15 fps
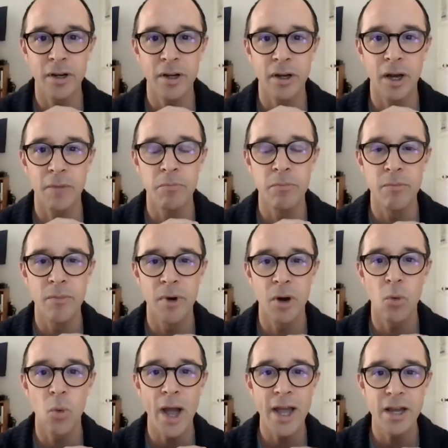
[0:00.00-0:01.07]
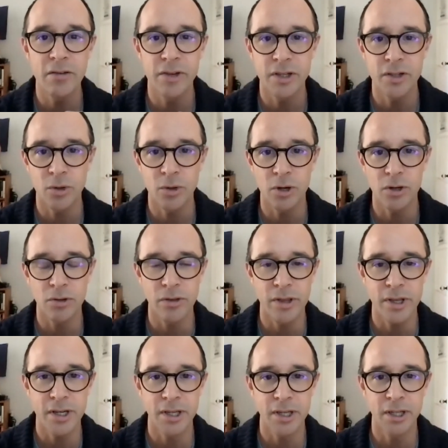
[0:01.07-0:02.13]
a way of historical
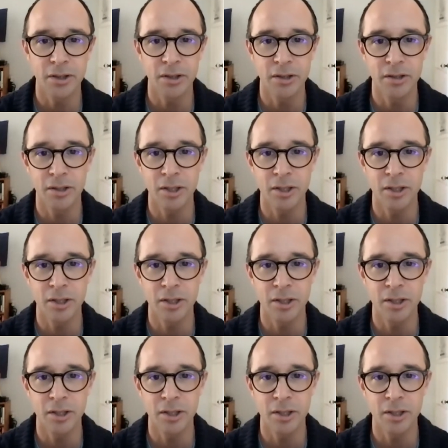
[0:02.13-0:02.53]
thinking